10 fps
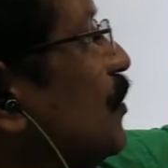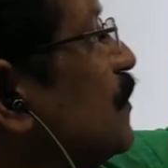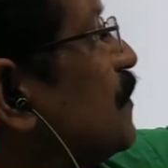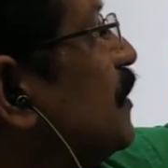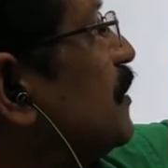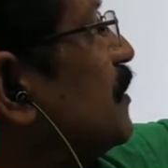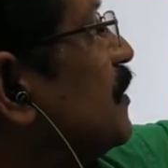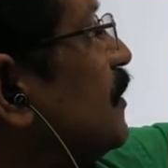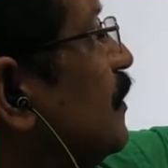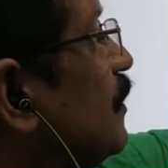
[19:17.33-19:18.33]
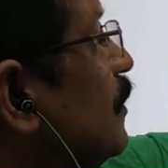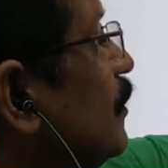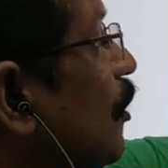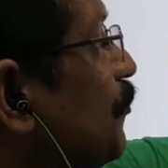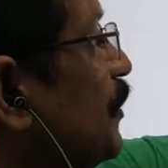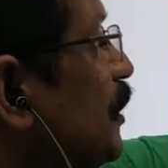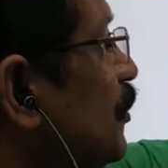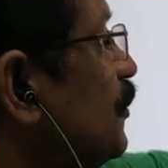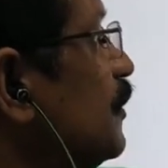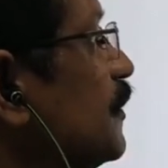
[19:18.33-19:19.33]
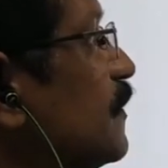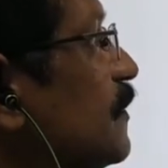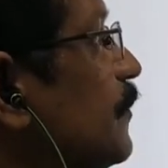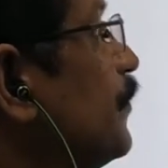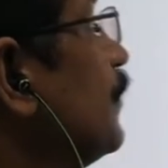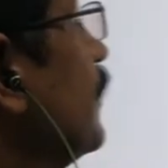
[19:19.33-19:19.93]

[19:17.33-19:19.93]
on set of integers